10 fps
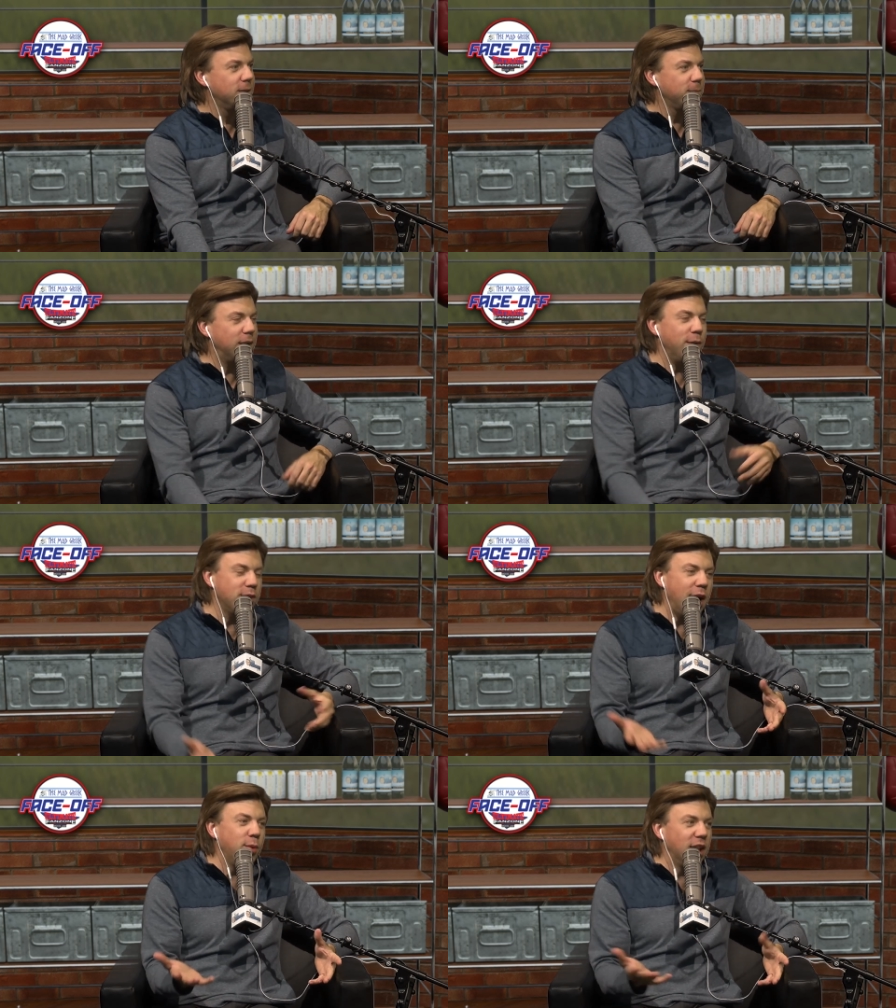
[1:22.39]
But I, w-
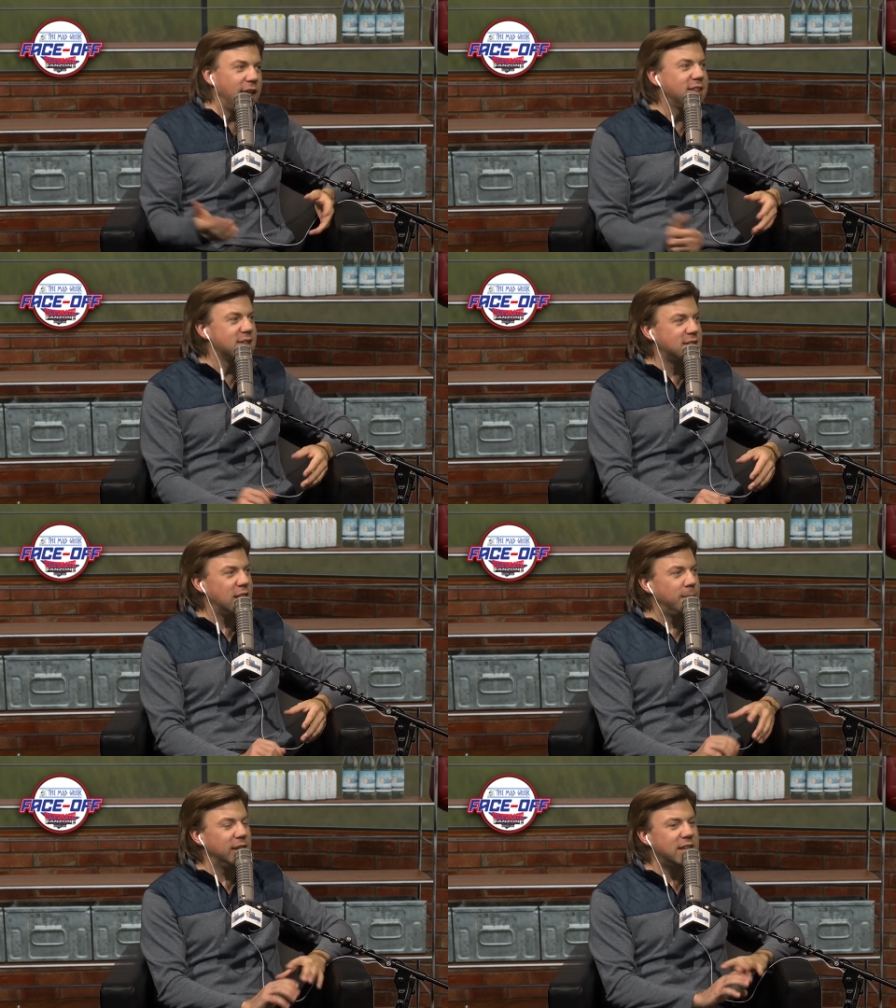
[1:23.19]
I would have liked to see
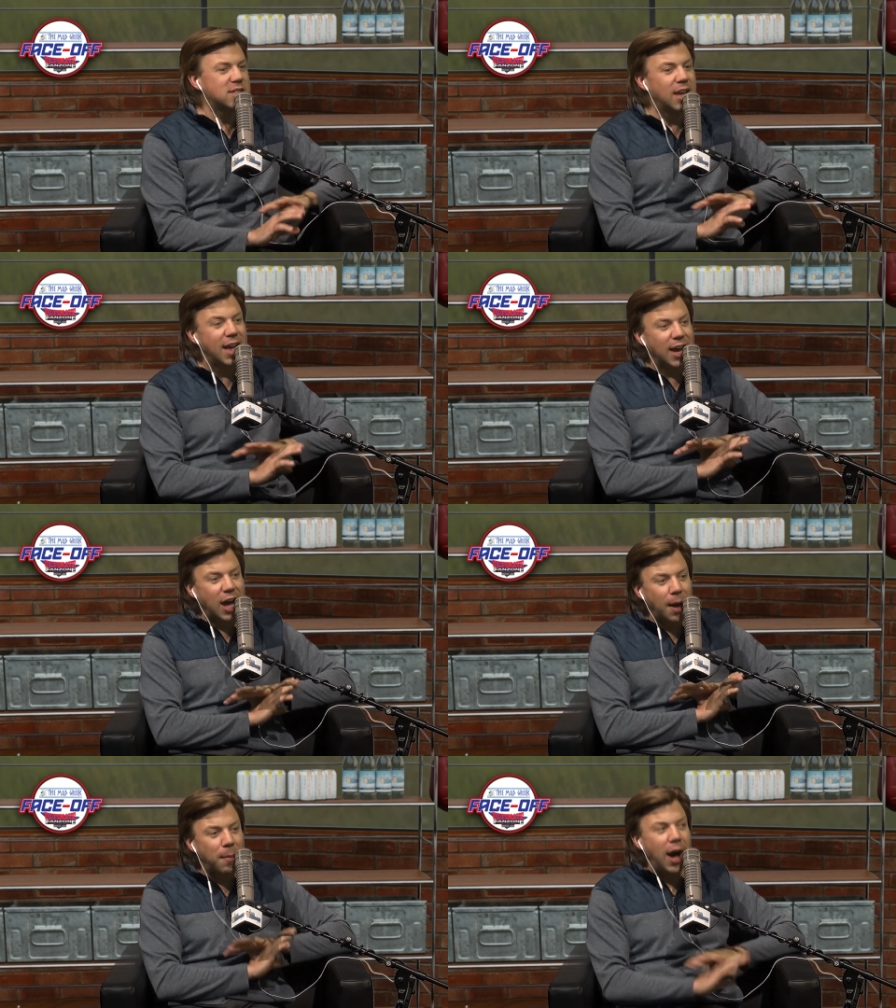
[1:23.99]
them at least
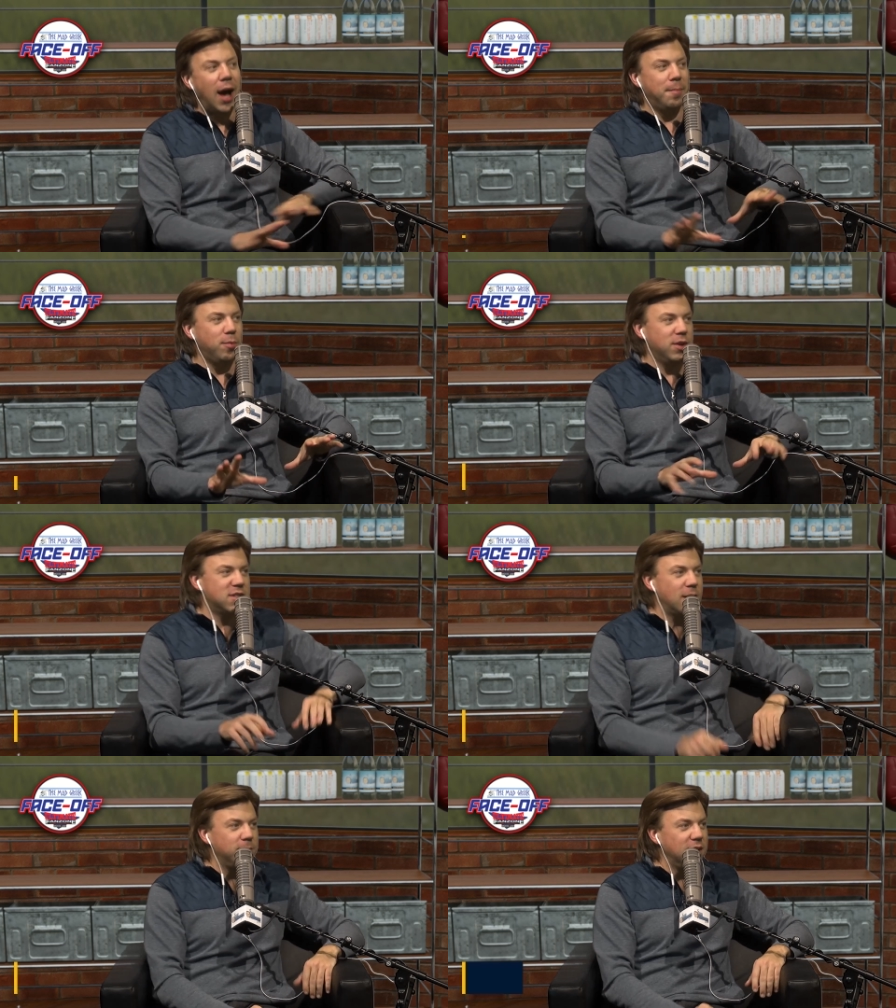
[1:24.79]
come up with
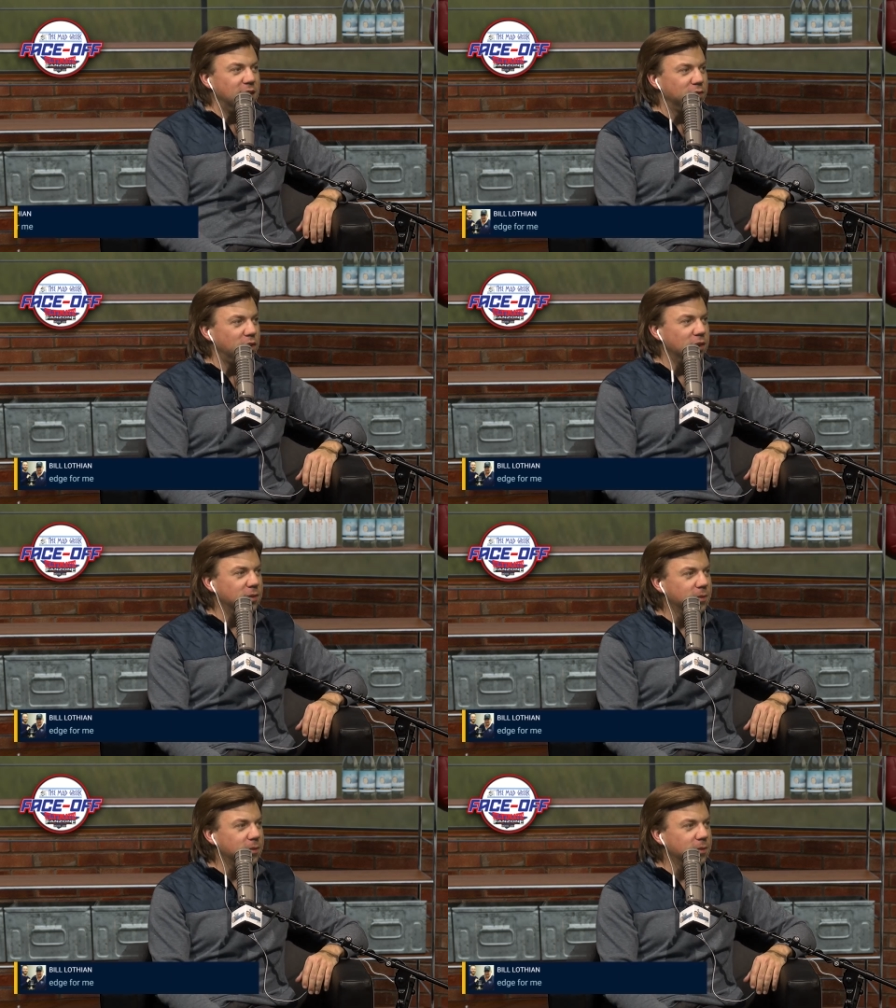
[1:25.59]
something different.